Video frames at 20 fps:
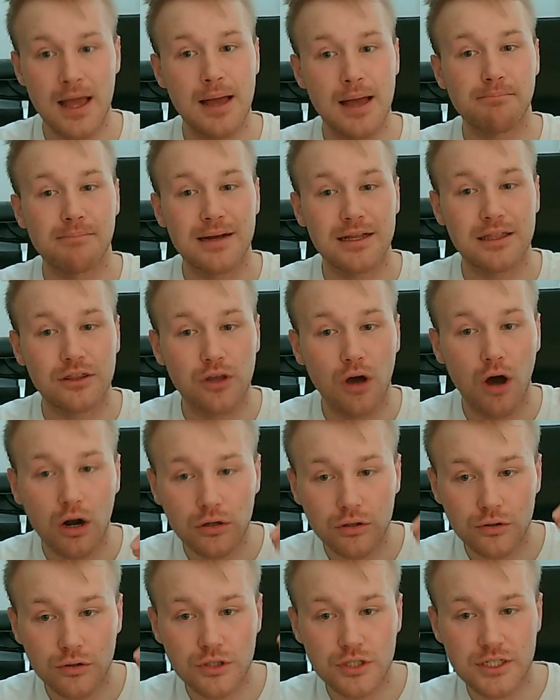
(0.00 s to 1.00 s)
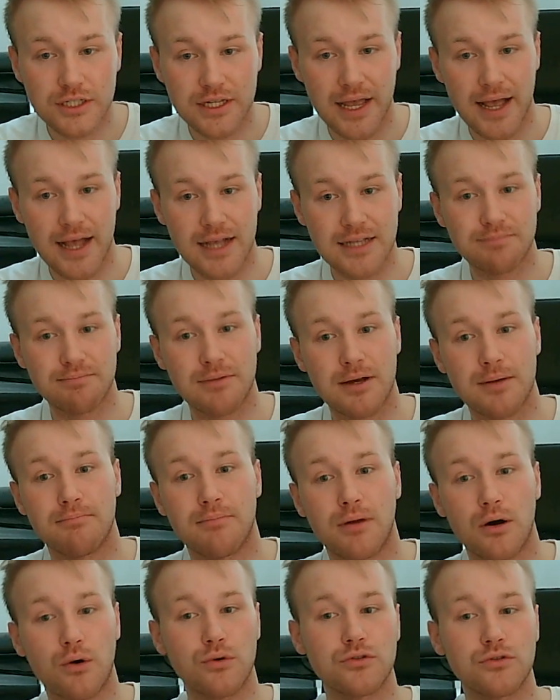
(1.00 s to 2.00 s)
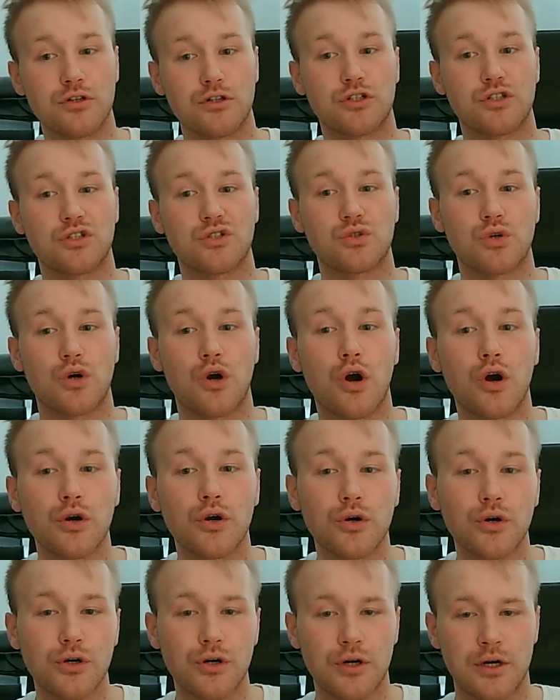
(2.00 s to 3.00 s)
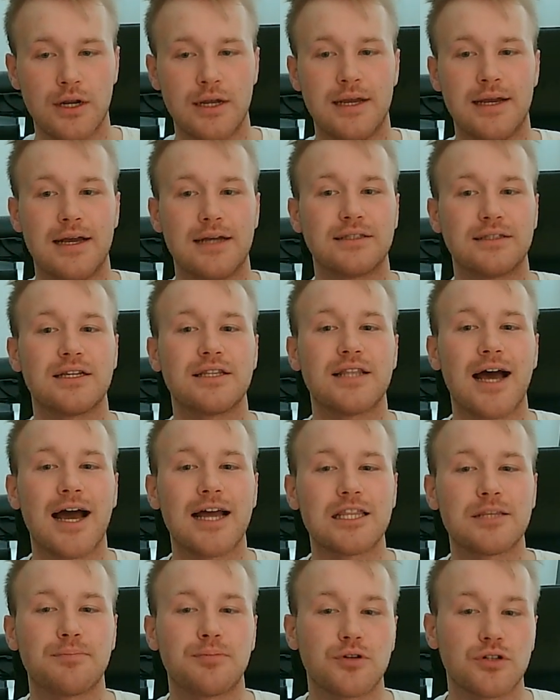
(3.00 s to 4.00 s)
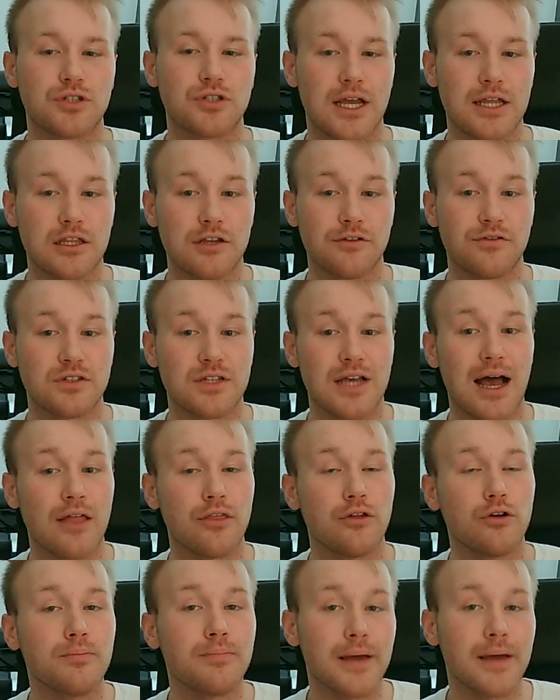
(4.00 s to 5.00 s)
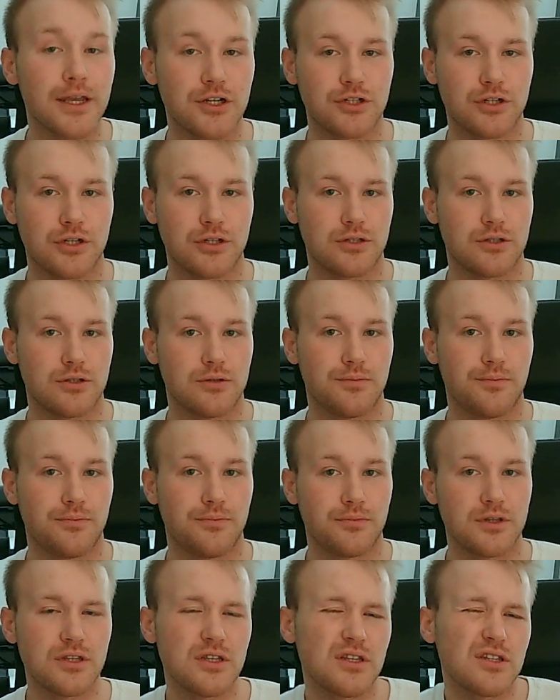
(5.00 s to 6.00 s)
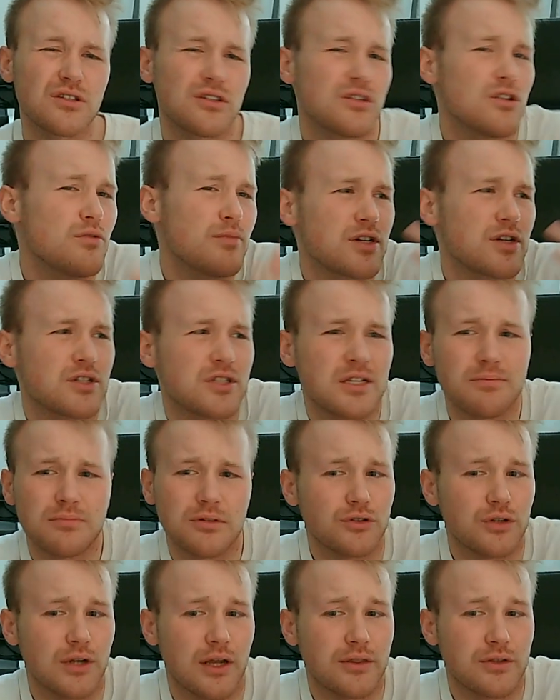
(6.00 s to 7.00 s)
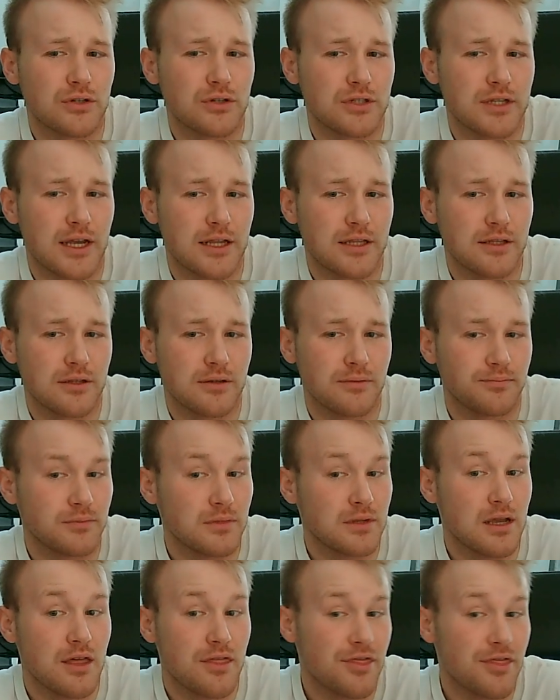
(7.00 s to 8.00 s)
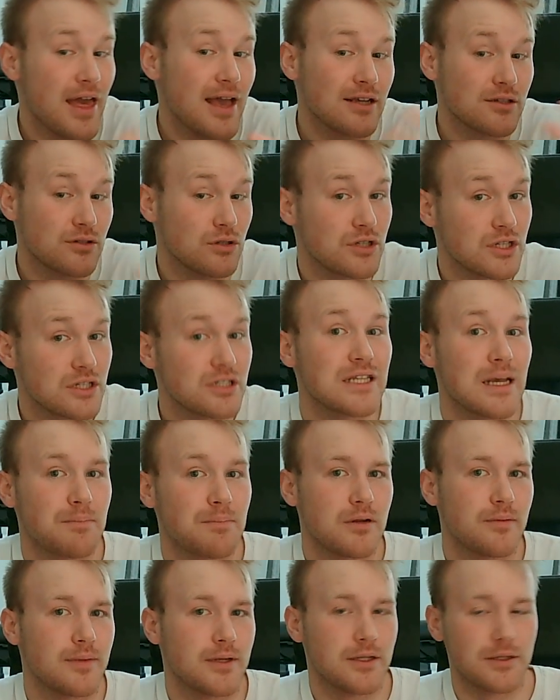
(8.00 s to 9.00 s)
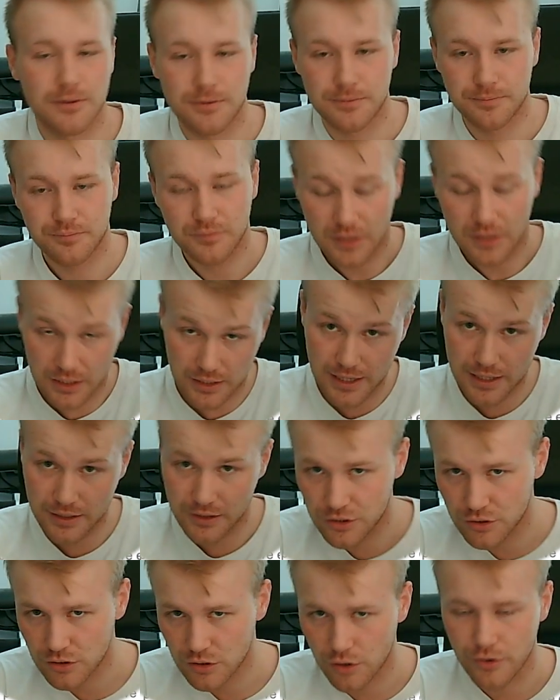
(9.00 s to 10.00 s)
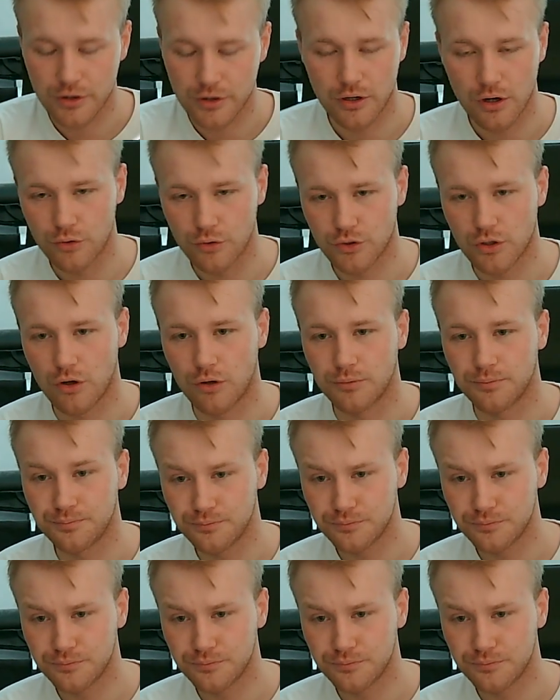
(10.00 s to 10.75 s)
my doctor says my bones are stronger than 90% of his other patients. This is so much simpler to understand thanks to this supplement. And then the story goes on.